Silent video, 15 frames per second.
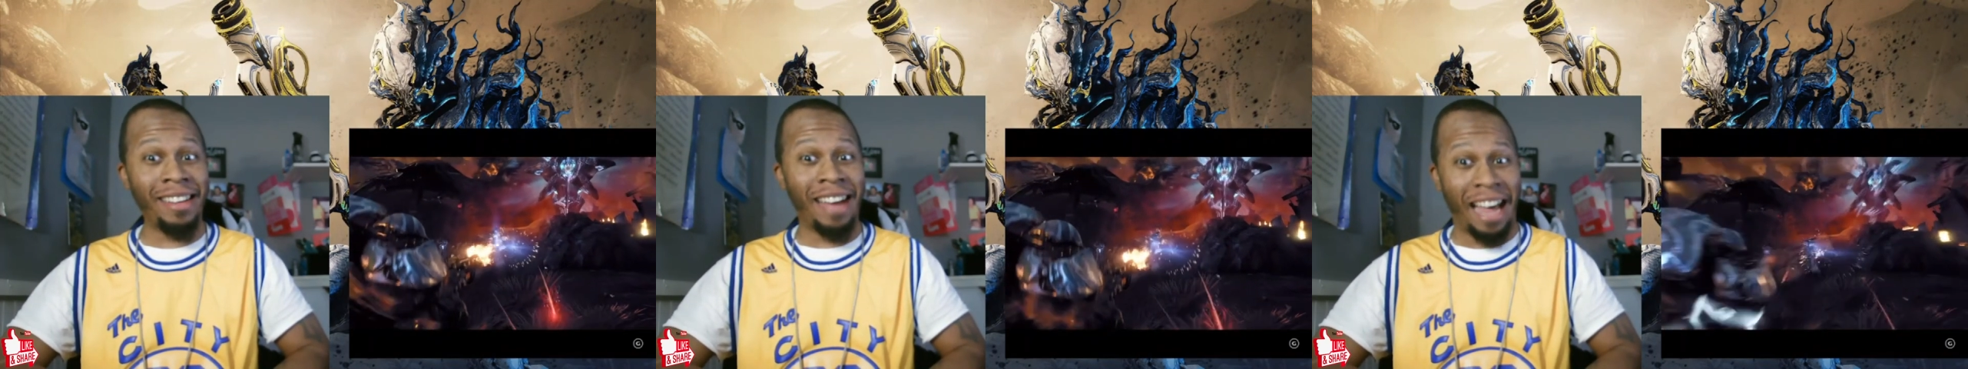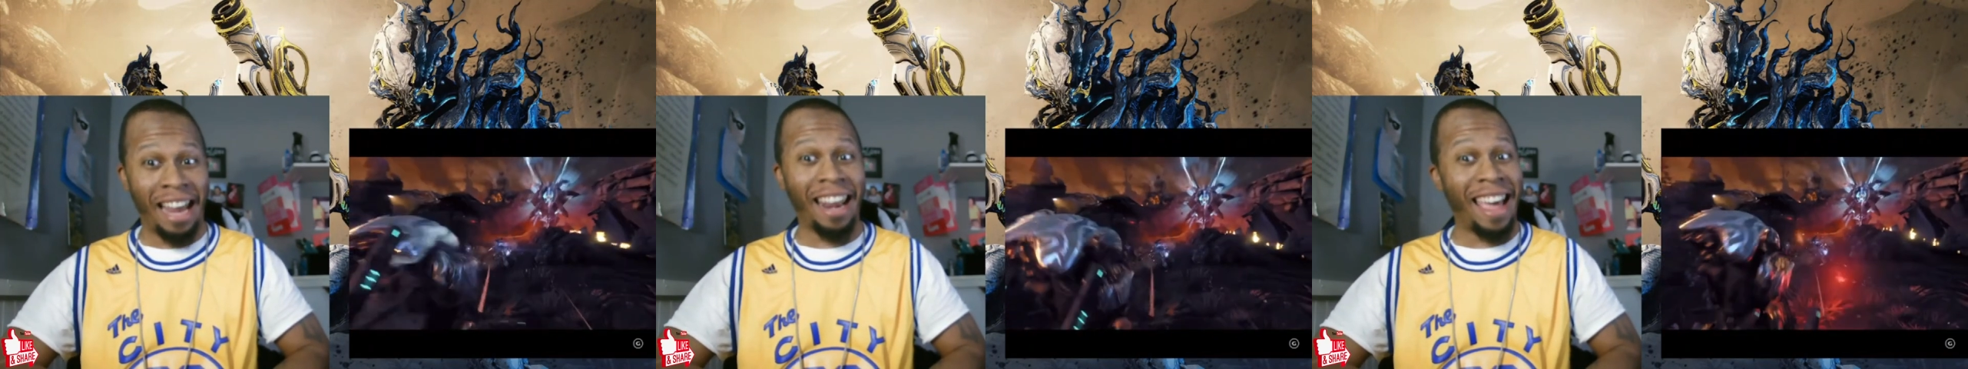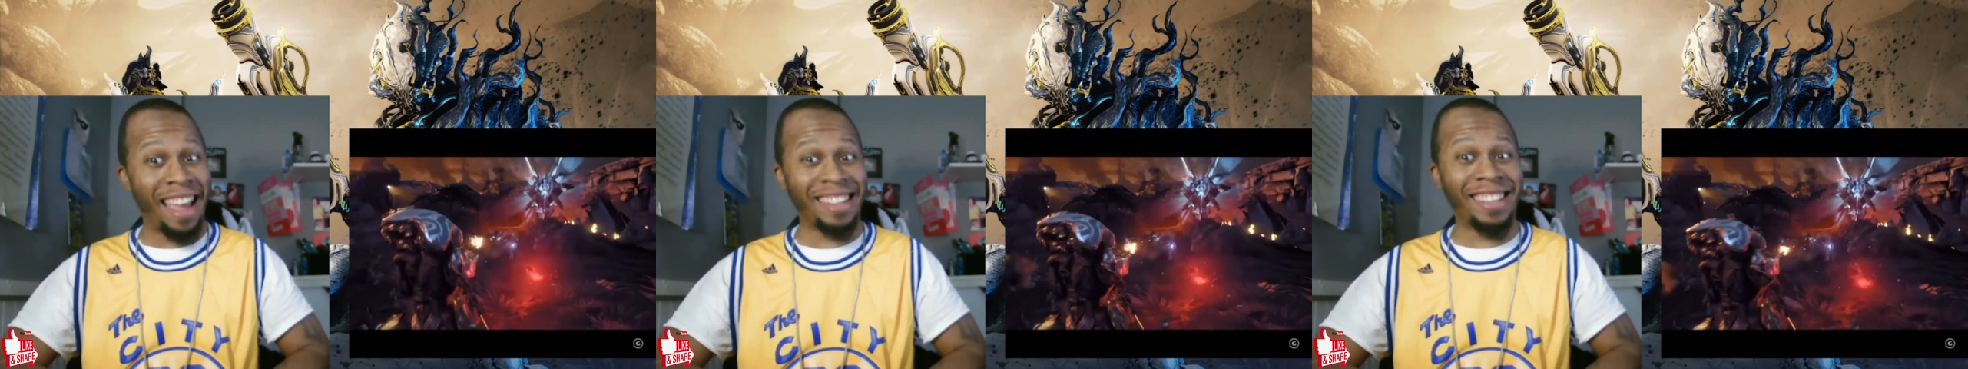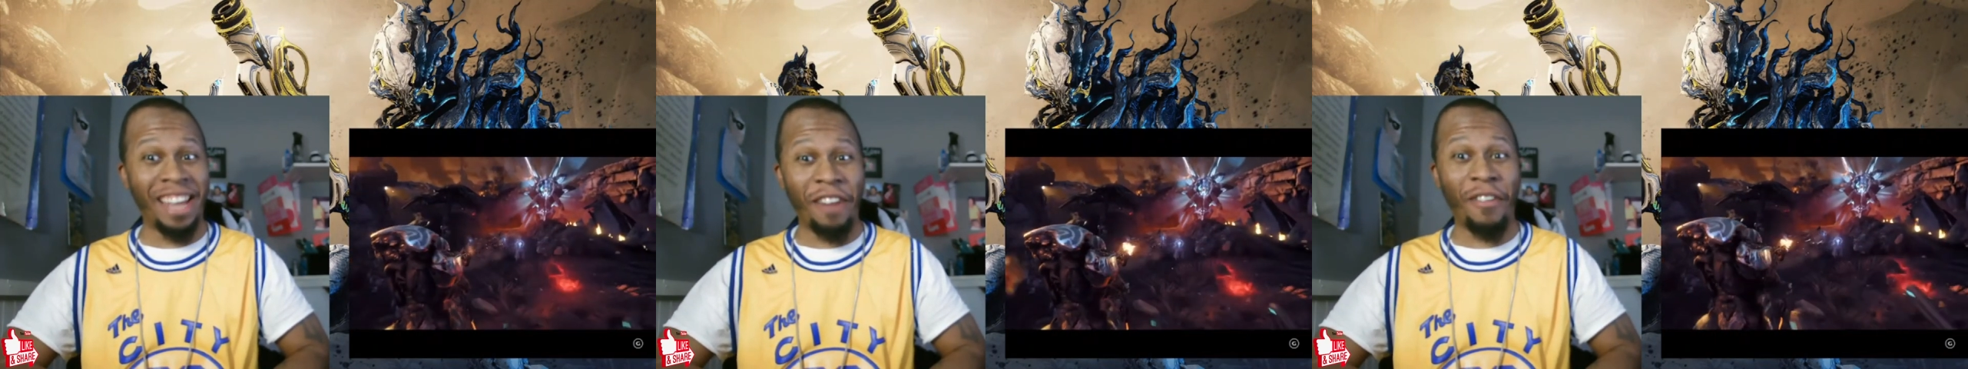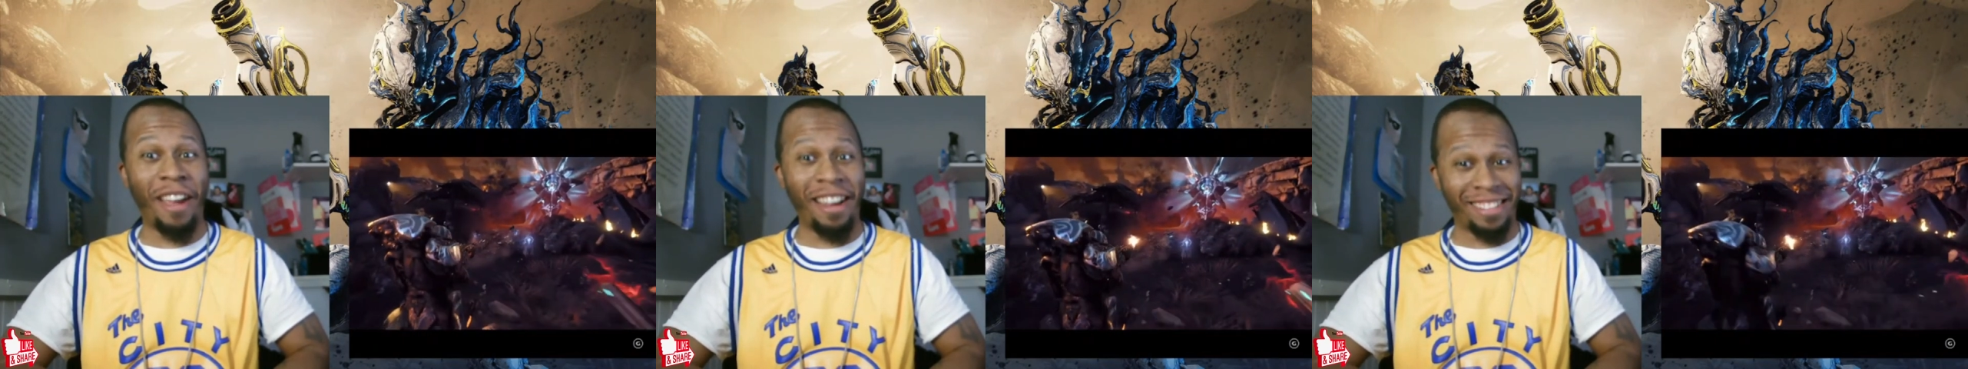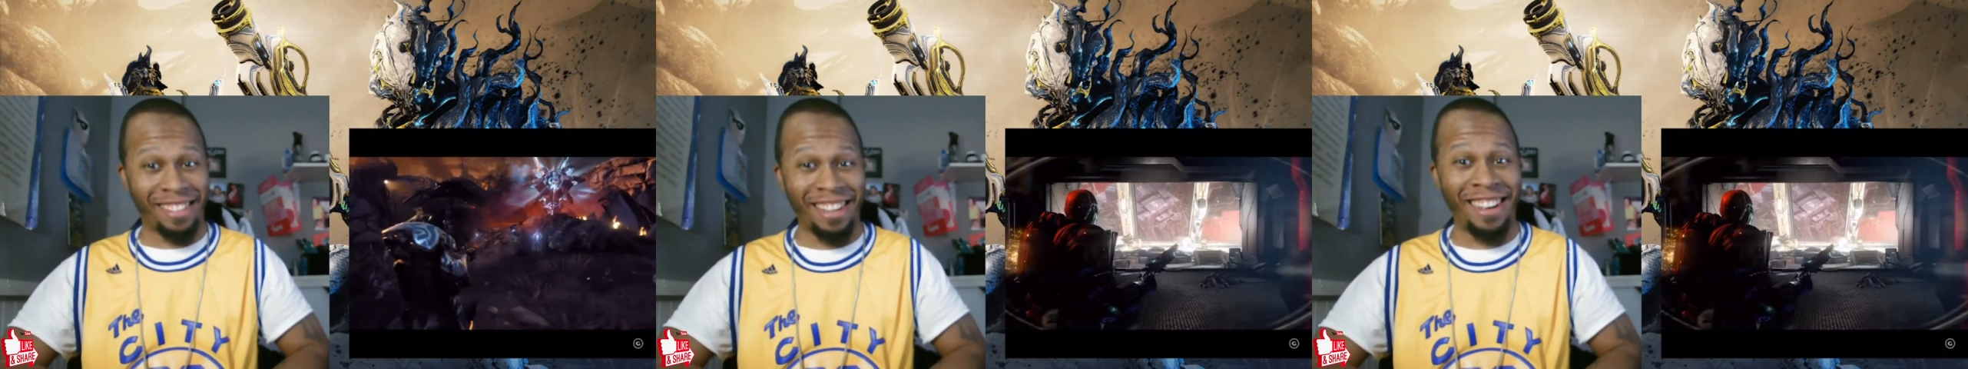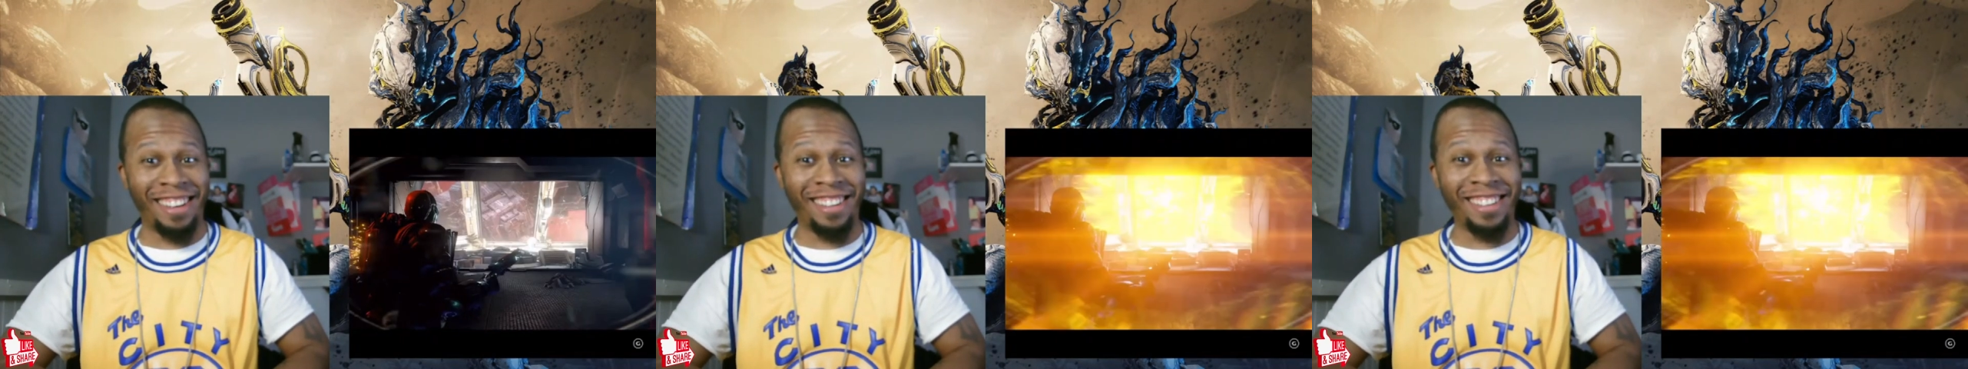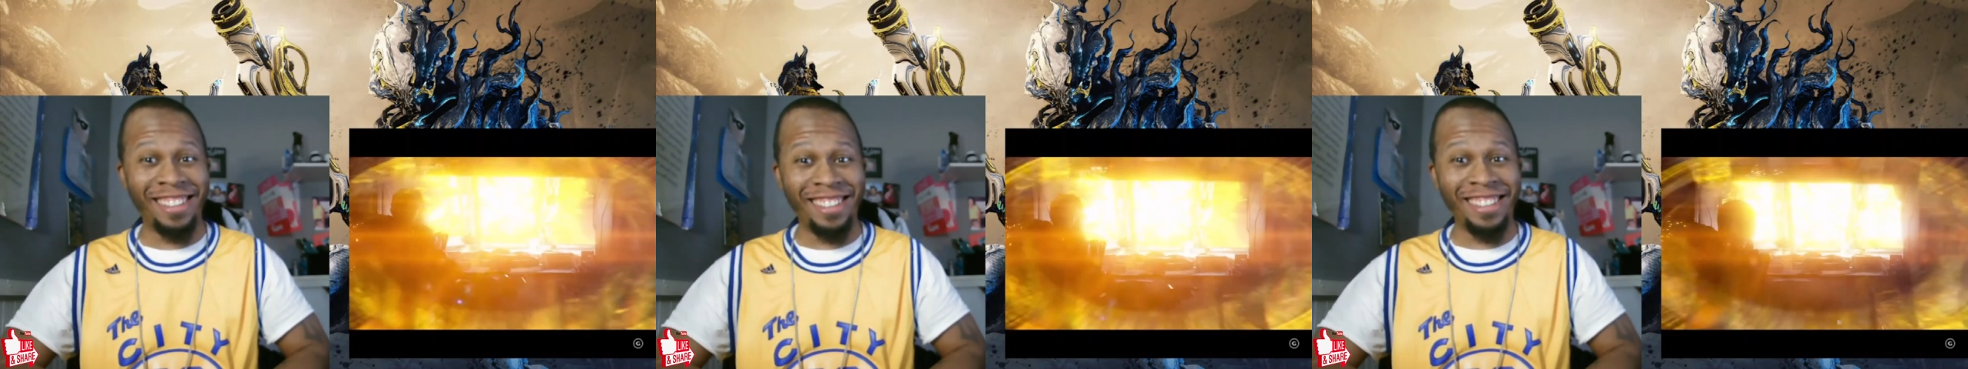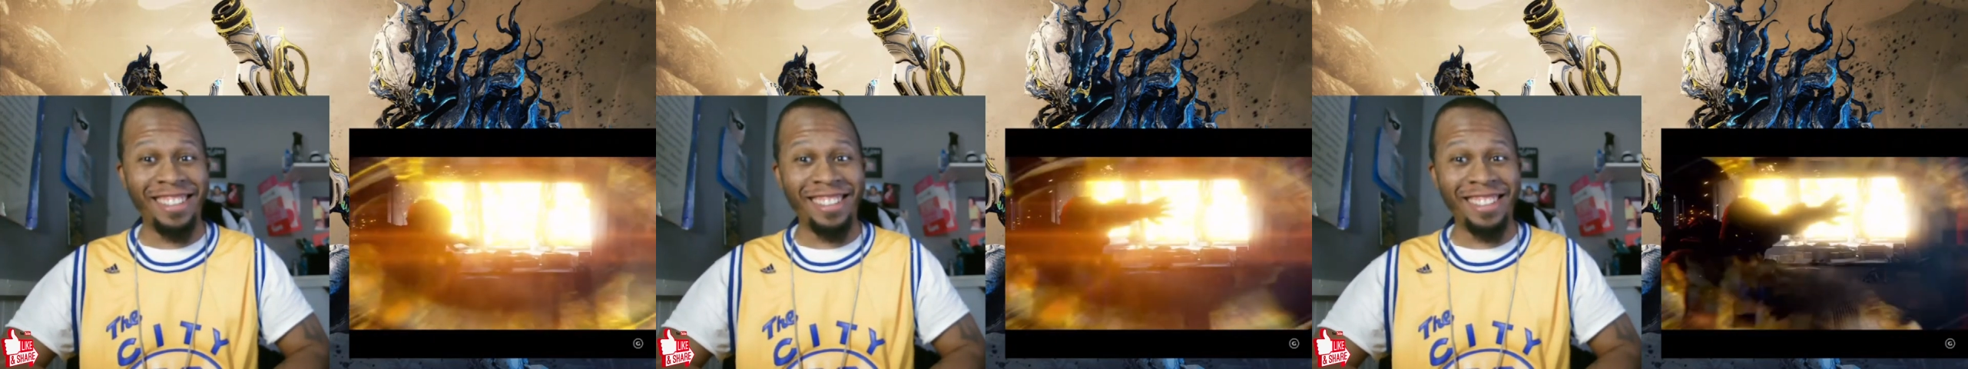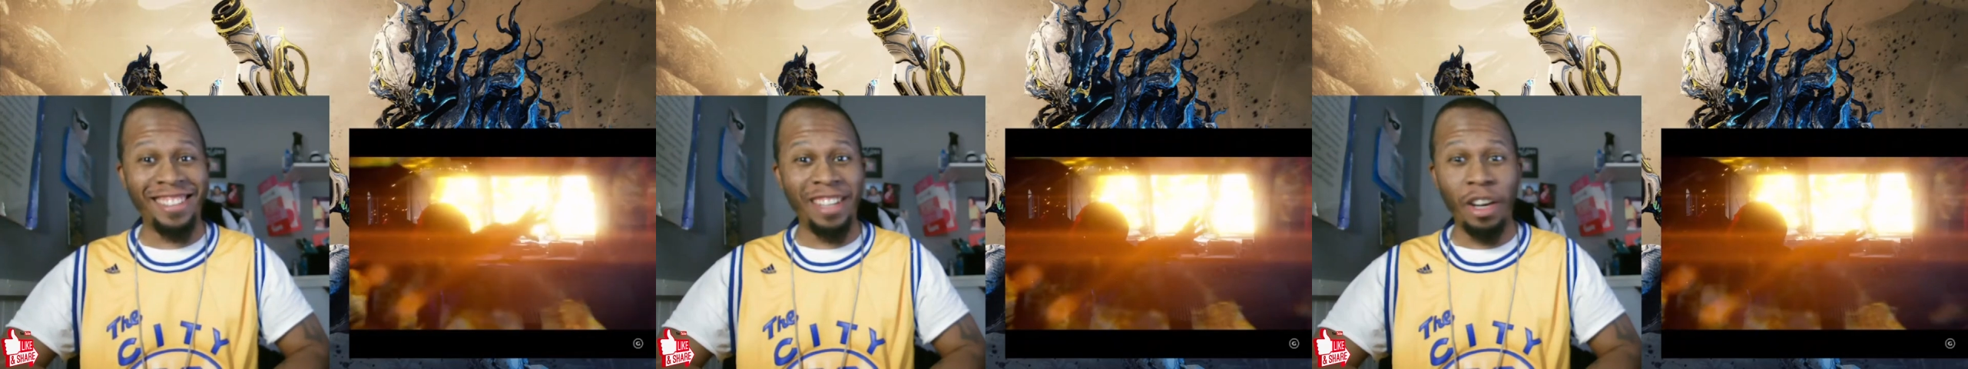I like that right there.
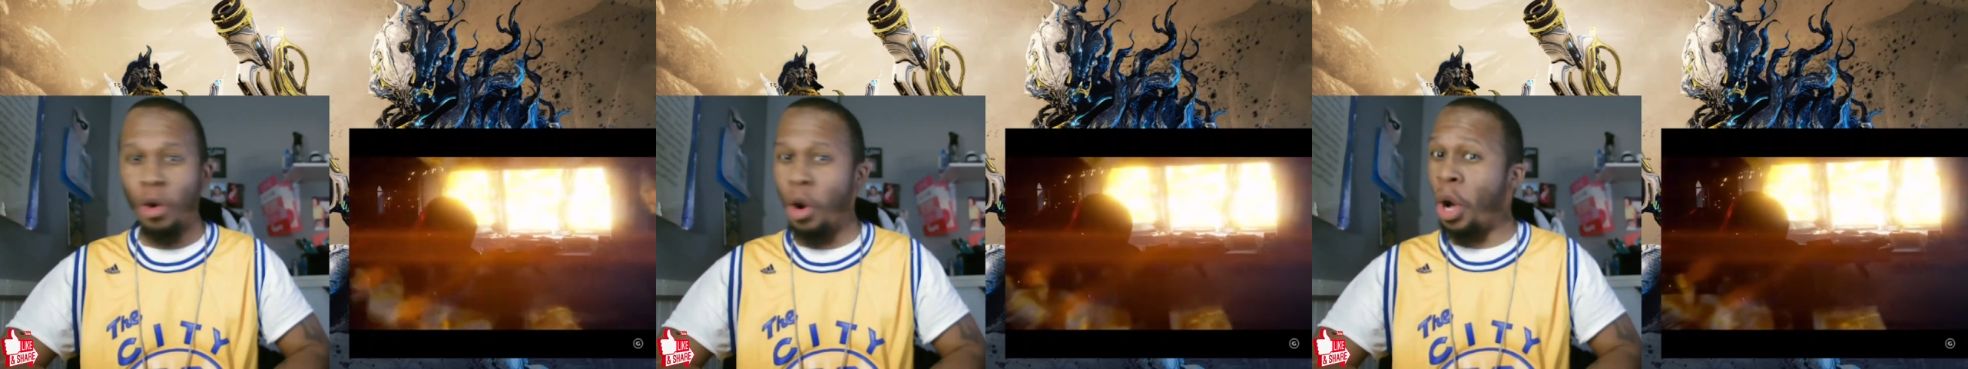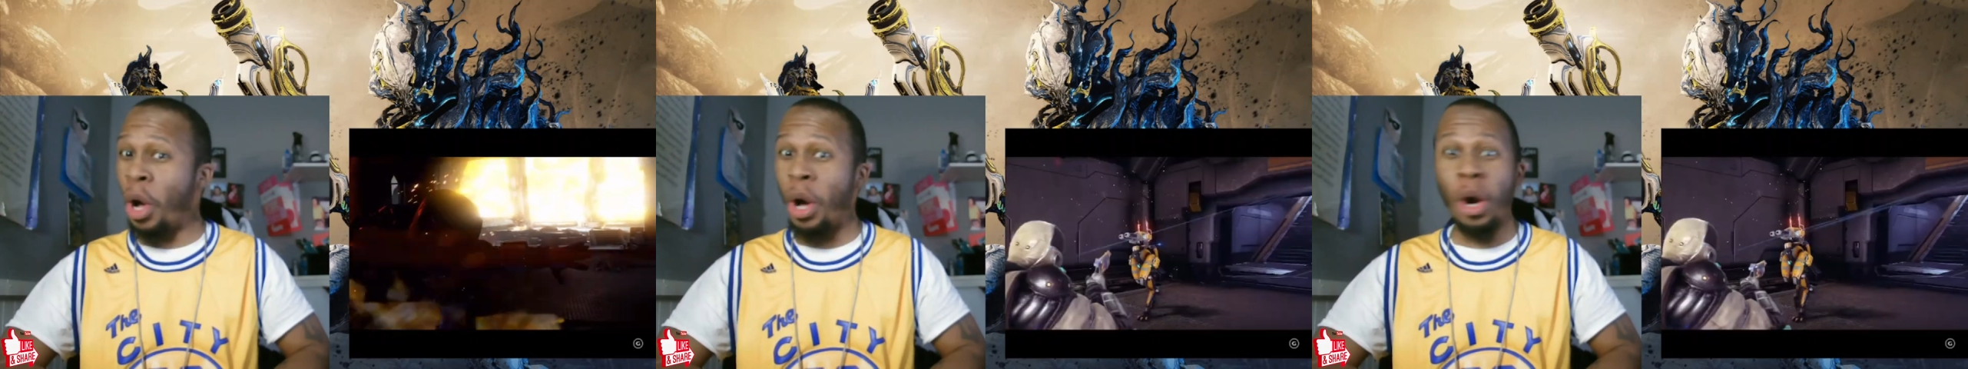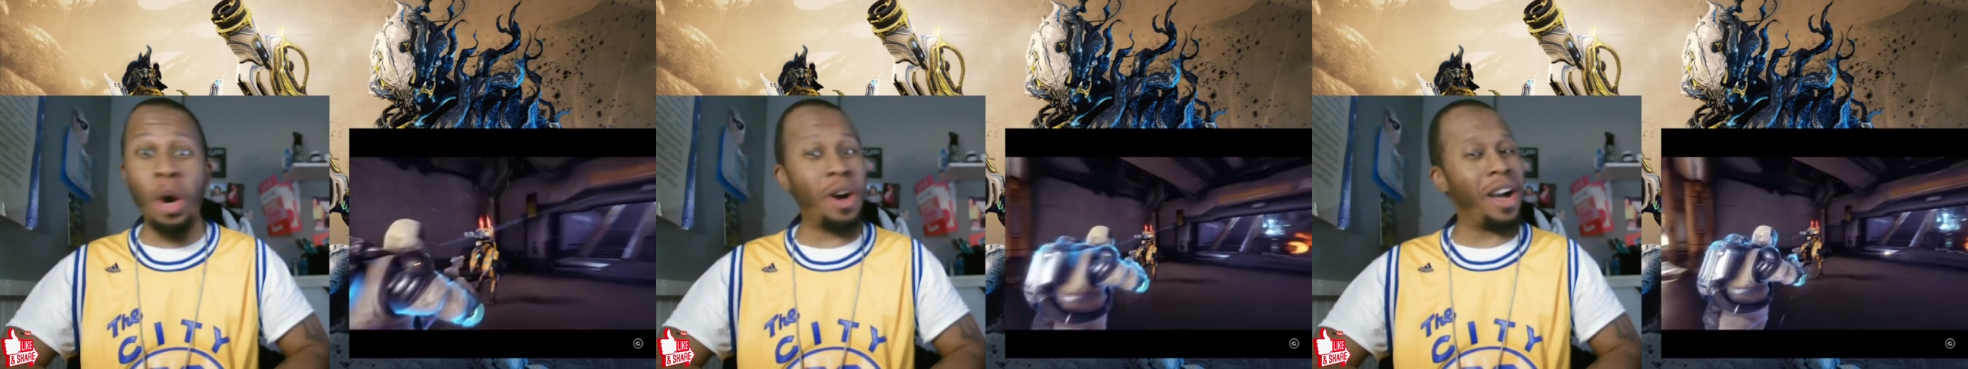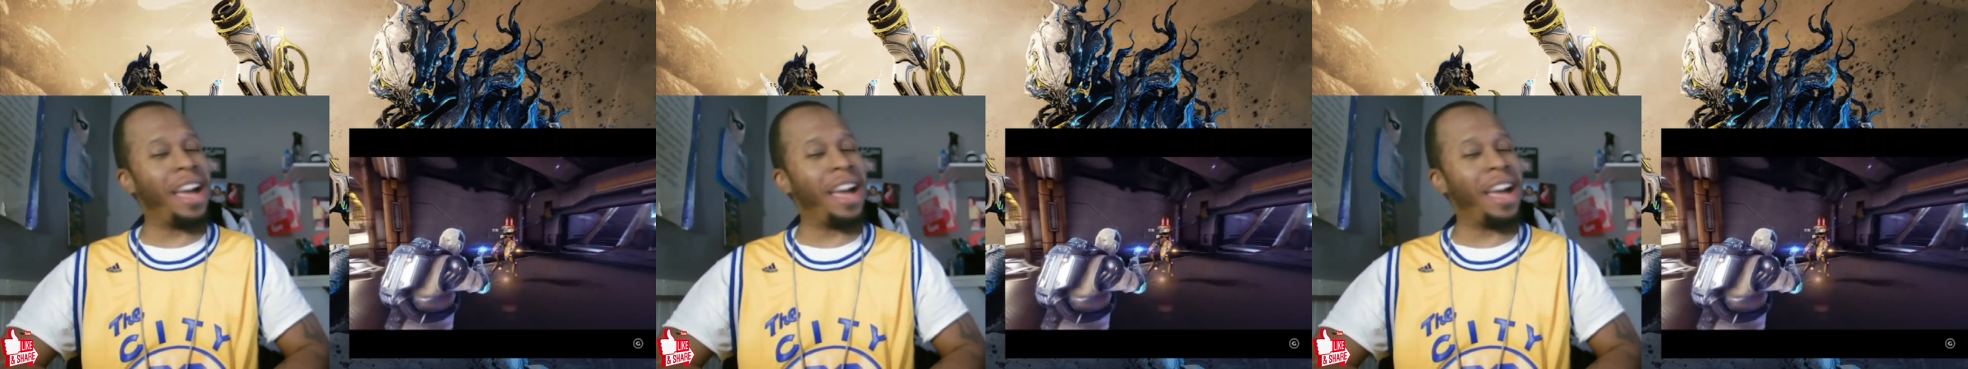Woo!